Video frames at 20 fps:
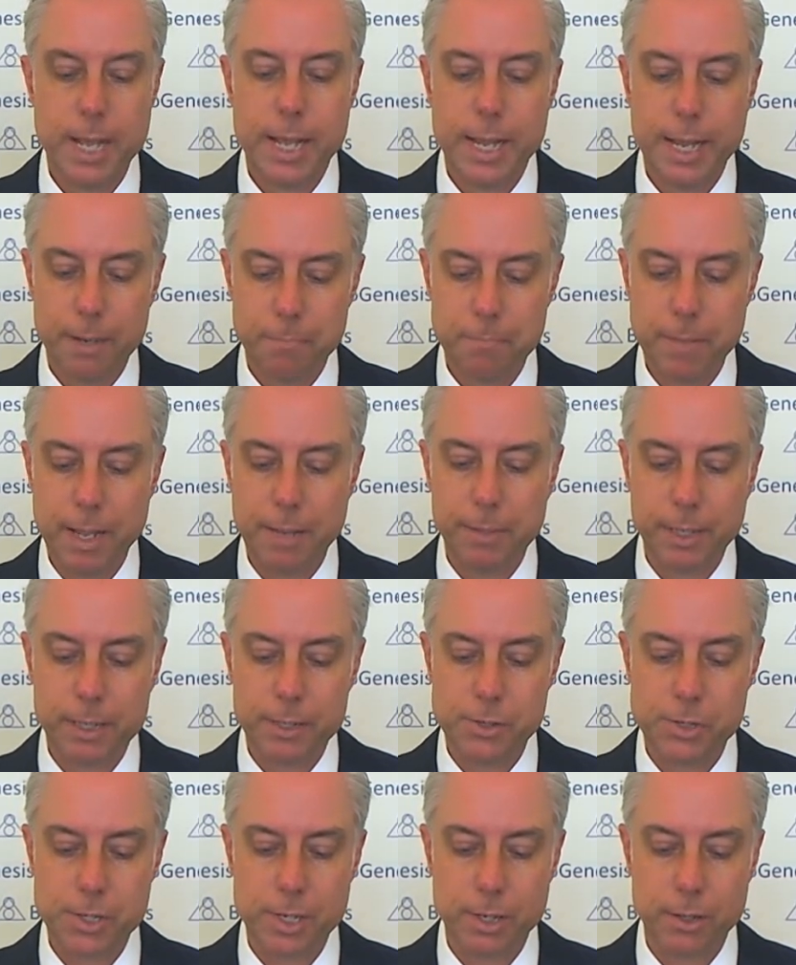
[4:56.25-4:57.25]
It may be
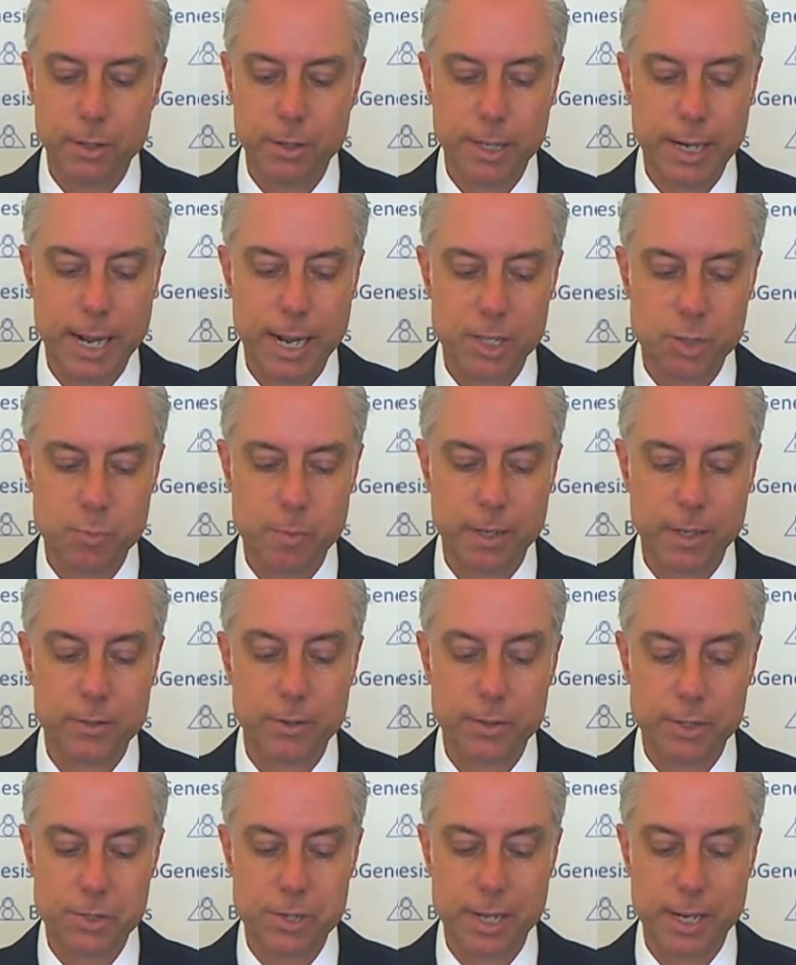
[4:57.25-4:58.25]
considered an aspect of
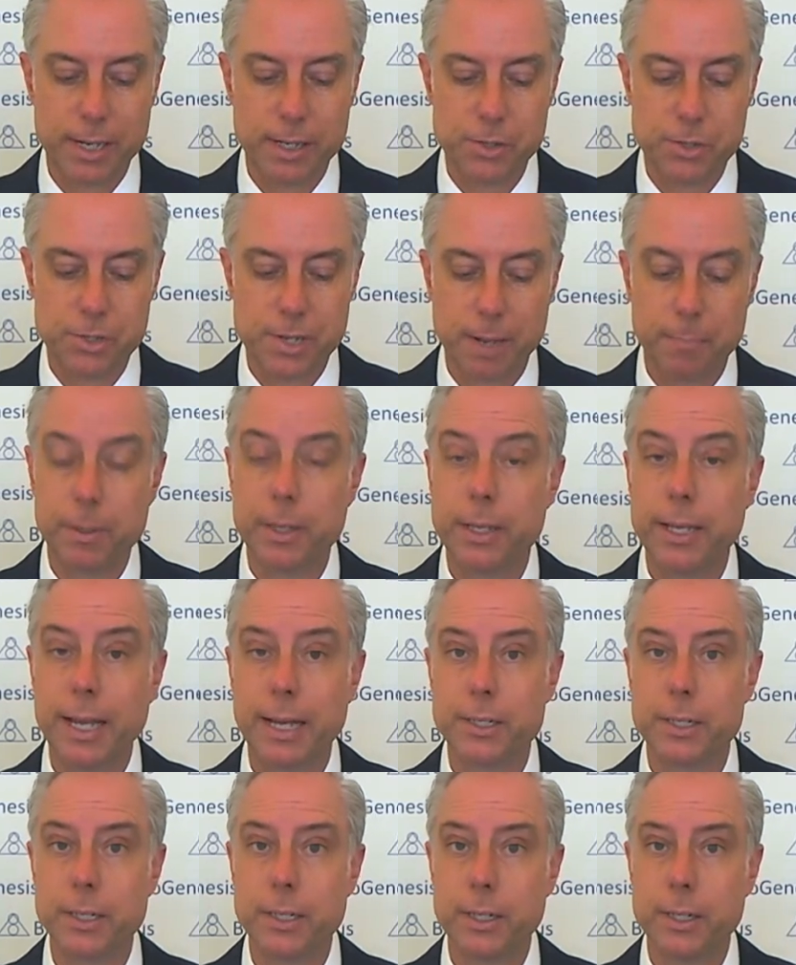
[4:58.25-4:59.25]
the second step,
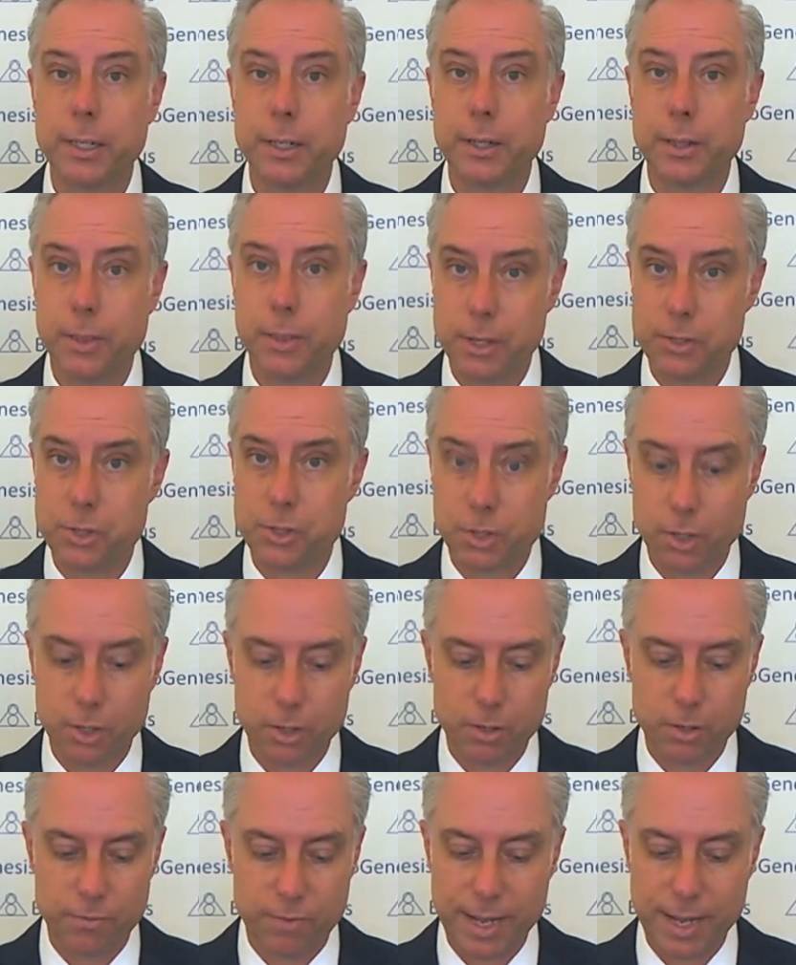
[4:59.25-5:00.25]
yet this
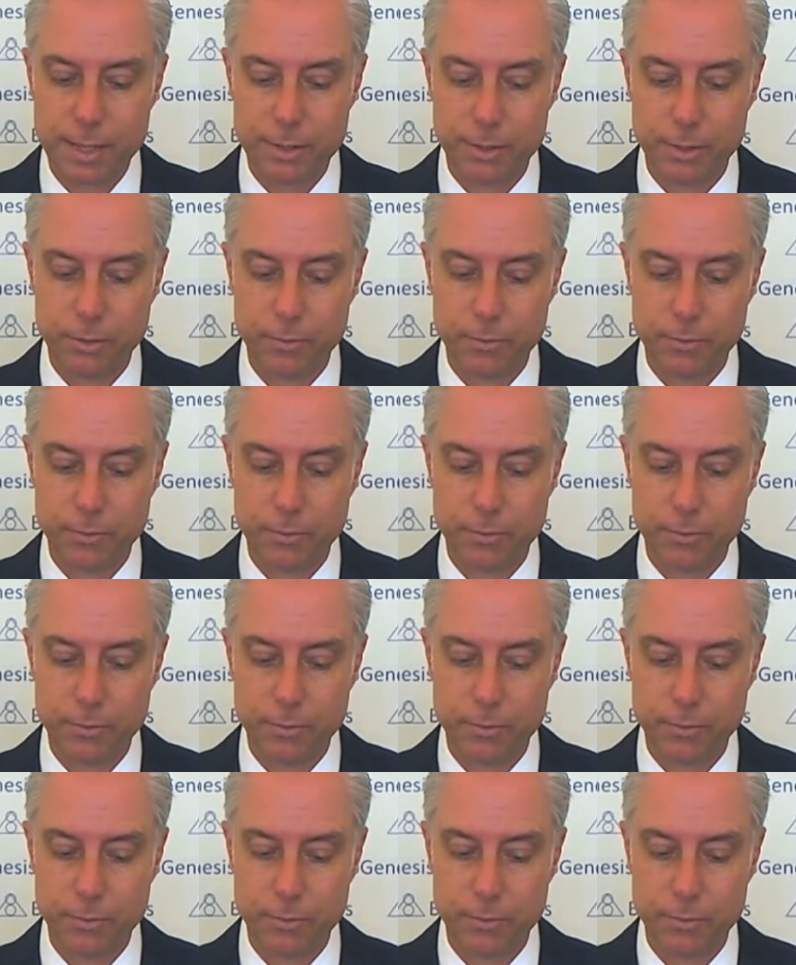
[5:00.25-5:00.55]
third value